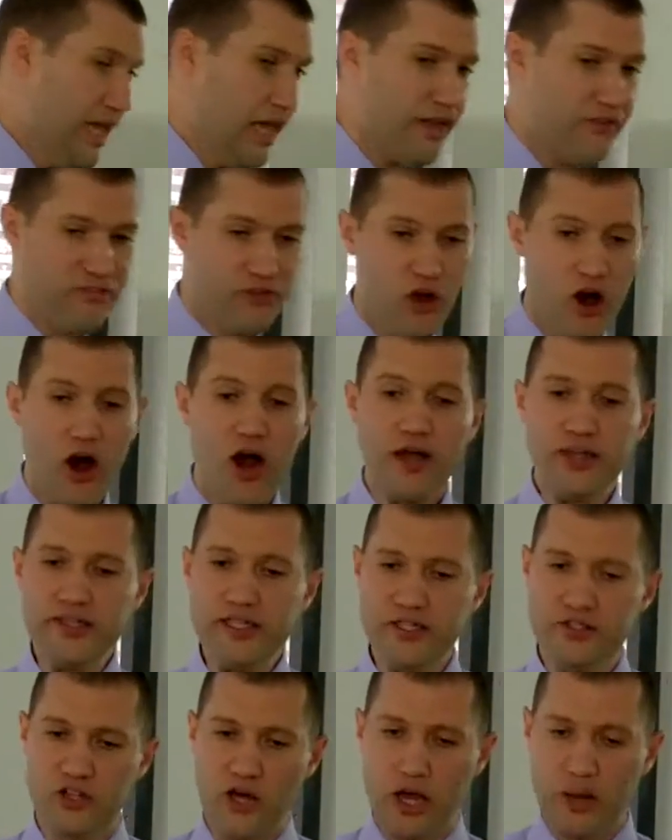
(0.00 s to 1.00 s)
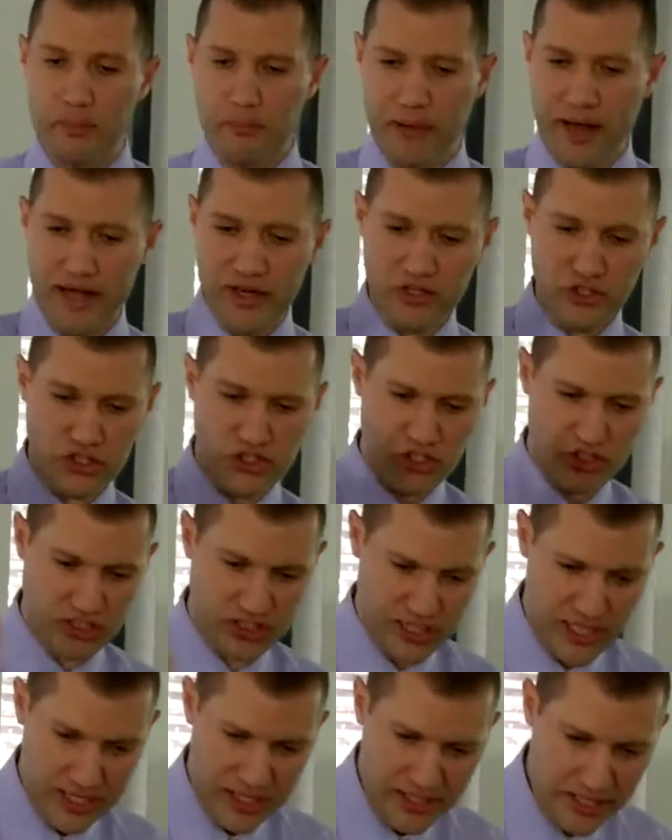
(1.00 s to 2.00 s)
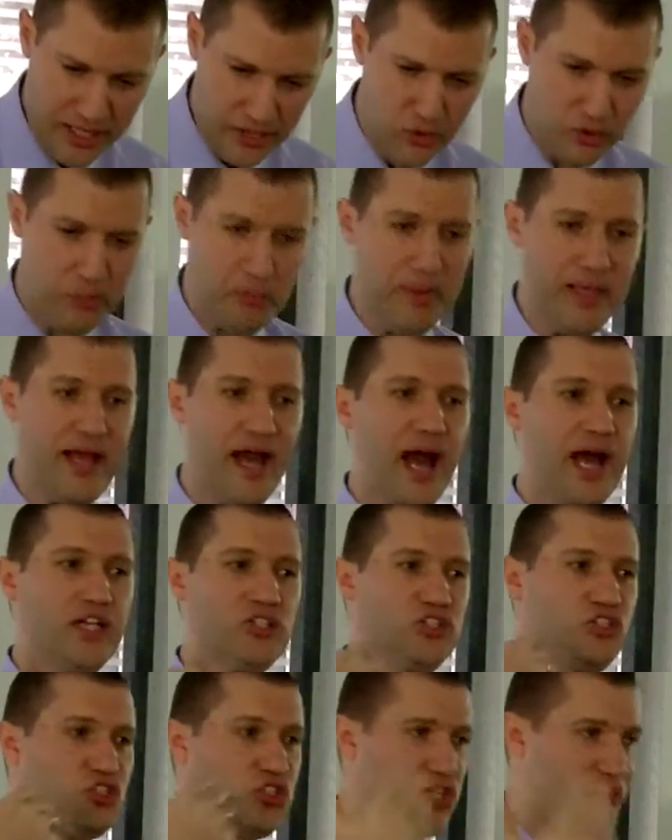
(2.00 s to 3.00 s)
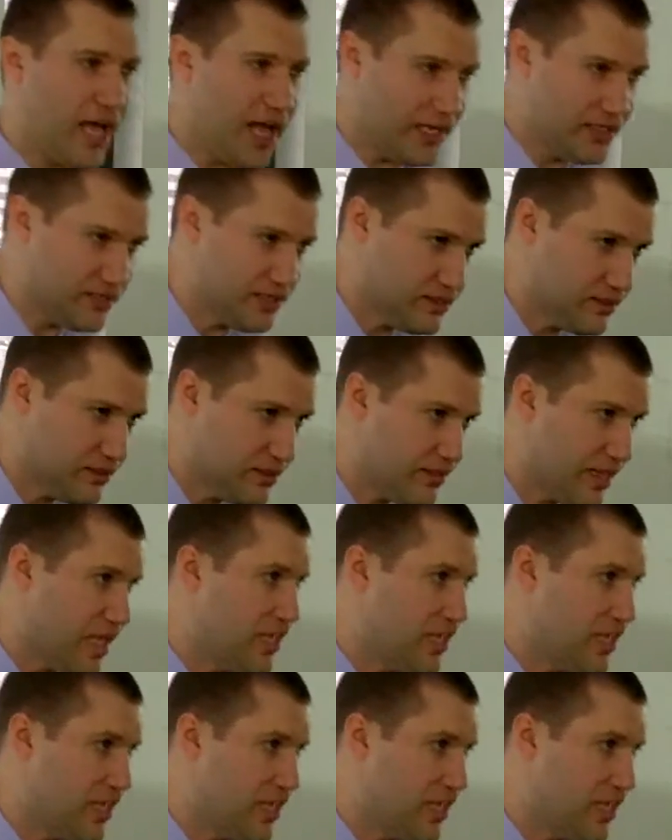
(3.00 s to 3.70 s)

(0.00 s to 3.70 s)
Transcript: If God did not punish sin, he would be unjust.